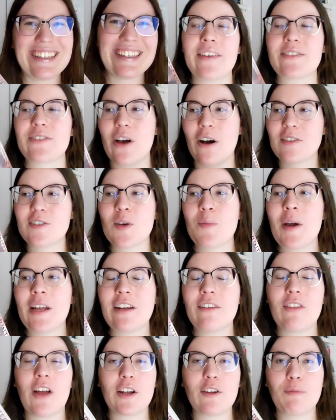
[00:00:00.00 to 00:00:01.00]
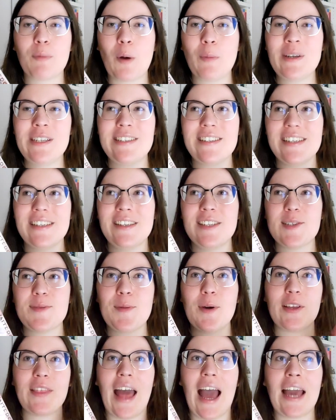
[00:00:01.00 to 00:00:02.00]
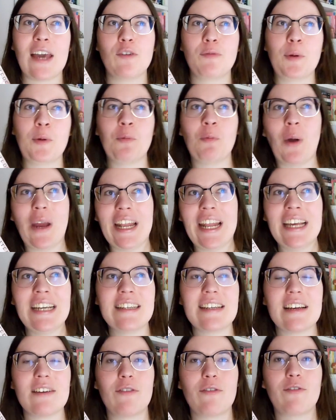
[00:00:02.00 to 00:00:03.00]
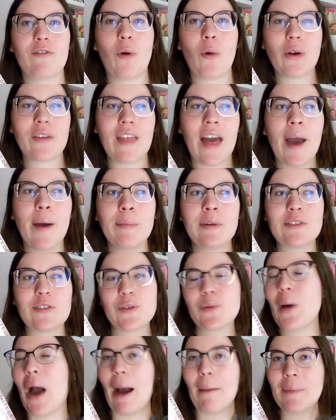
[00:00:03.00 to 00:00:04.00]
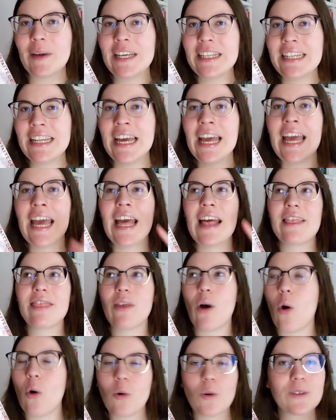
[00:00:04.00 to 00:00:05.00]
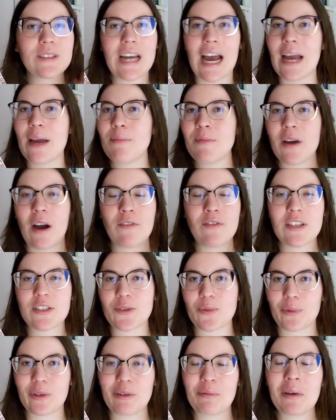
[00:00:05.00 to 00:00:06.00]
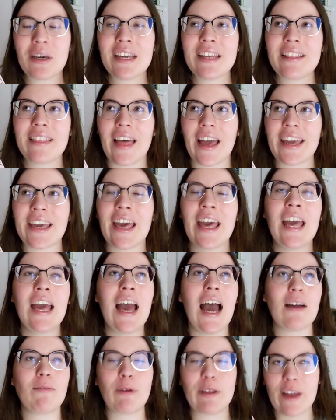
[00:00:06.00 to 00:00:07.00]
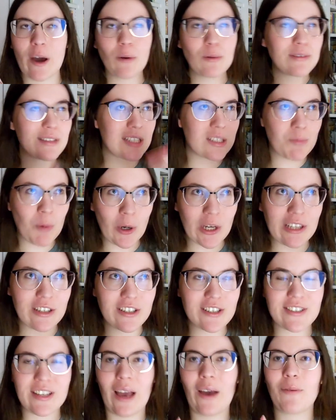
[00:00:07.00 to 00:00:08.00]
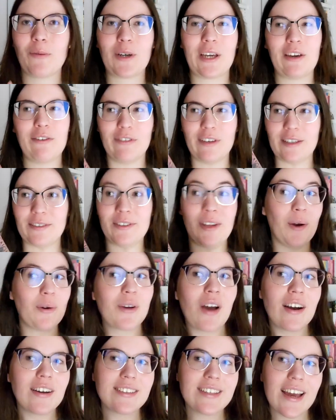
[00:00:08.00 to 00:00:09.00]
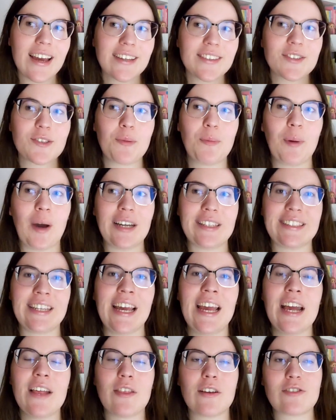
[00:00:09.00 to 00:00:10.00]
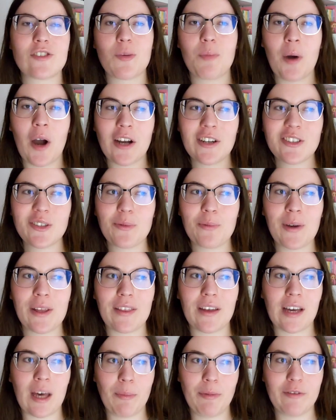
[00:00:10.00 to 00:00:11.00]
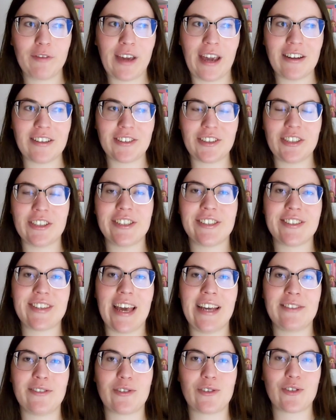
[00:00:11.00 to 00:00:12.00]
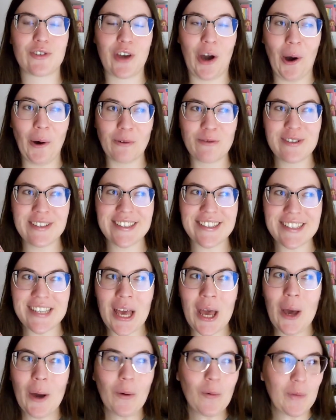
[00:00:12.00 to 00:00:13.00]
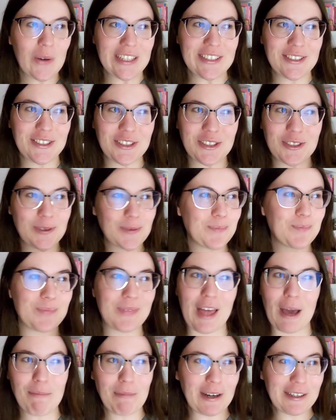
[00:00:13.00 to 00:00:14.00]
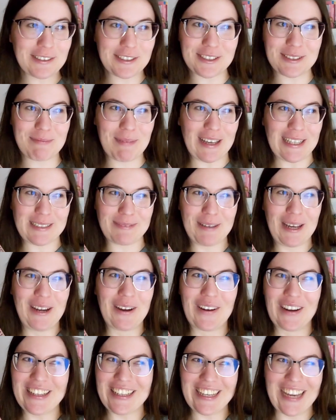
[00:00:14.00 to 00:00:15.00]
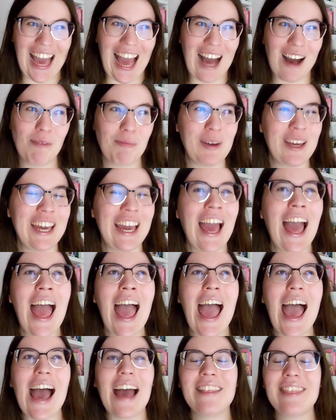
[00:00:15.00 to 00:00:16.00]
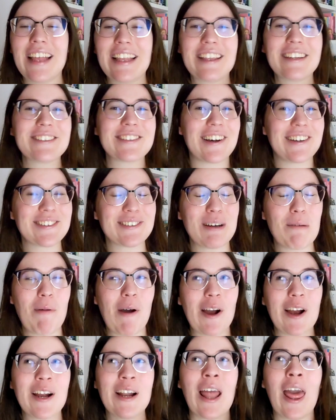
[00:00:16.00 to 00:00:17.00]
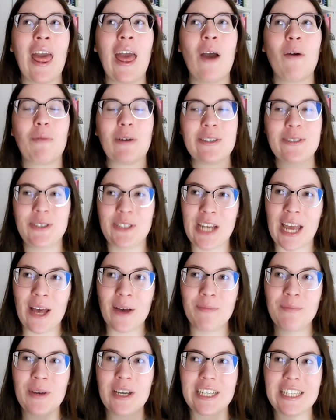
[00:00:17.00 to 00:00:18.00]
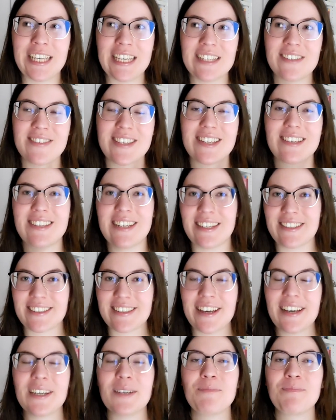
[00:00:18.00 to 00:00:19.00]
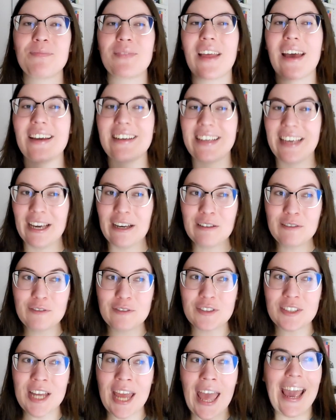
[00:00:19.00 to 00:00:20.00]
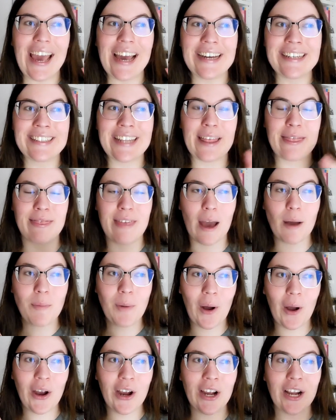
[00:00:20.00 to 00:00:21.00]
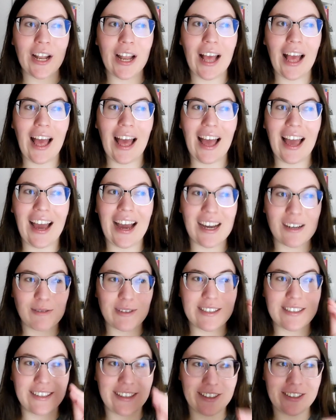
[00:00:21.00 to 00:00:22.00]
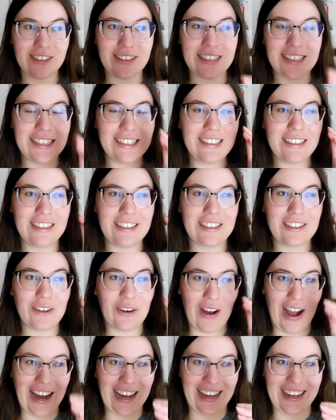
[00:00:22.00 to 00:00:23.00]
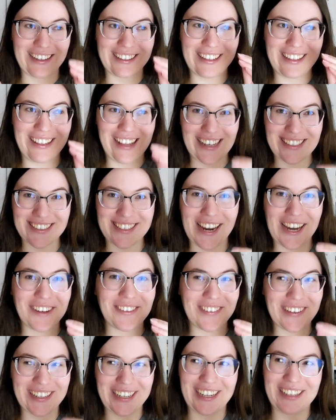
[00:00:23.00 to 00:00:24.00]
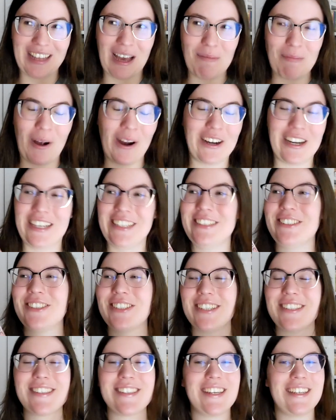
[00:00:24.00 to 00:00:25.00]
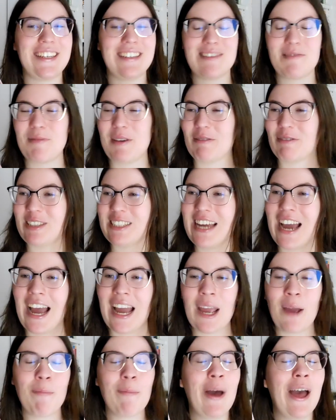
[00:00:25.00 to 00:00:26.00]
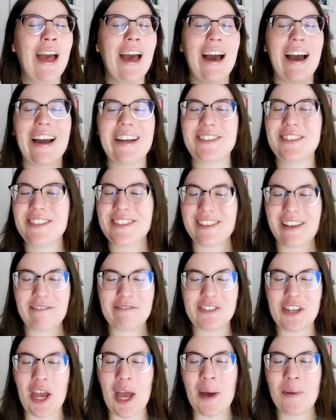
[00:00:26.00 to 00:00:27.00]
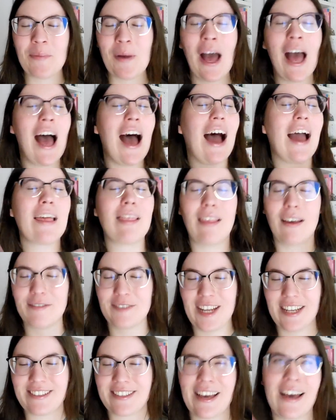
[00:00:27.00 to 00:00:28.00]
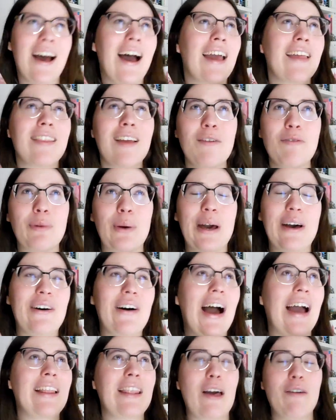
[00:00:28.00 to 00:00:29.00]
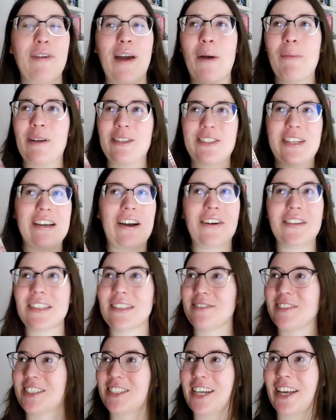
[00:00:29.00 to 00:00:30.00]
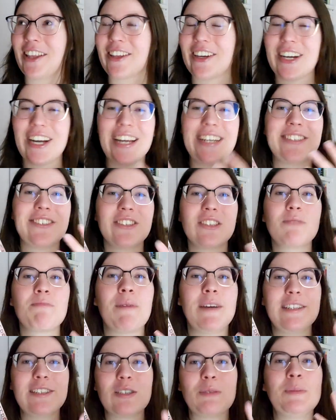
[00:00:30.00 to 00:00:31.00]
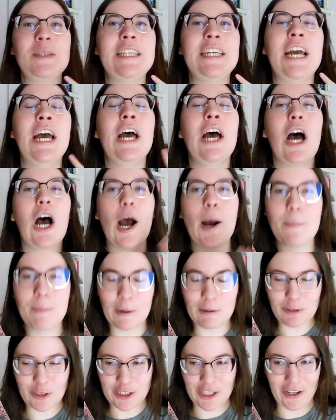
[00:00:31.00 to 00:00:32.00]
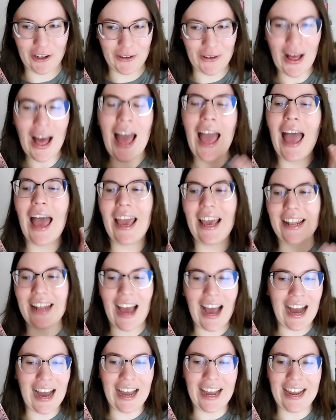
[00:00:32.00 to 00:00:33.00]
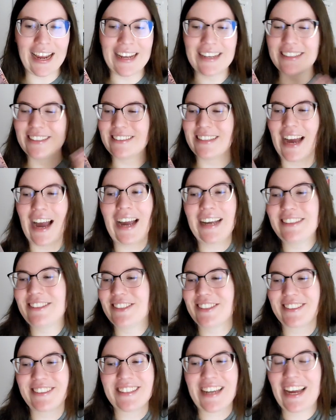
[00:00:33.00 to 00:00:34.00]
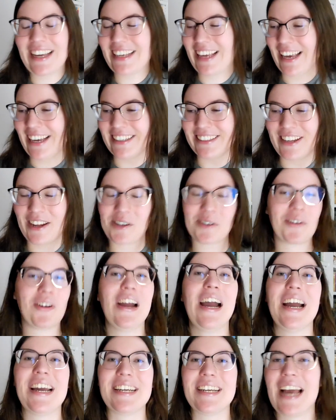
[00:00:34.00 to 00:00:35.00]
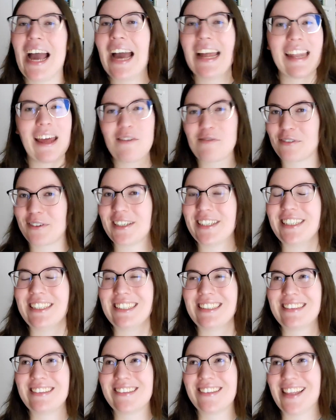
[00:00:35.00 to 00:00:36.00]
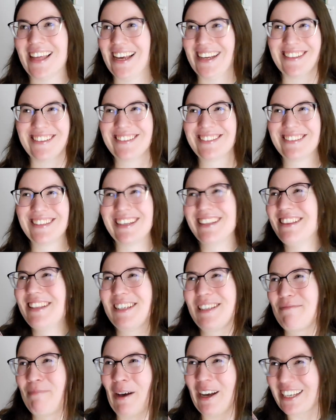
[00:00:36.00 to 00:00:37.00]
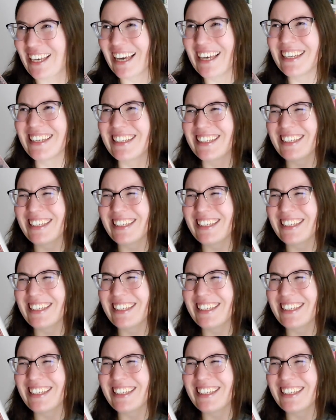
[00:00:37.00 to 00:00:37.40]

There's also been a lot of moments in this book that I have been waiting for them to happen the whole time of this reread. Like without spoilers, I will give like no context, but there's a part with a couple of characters and scones, which that part just makes me really happy. And then there's also a part where Jem gives Tessa a gift, and that part I was literally crying last night reading that part. It just, it gets me every time. I just love Jem. I love Tessa. I love Will. I love how much they all love each other. It just makes me emotional. And I, I just, I can't not cry at every thing in this book.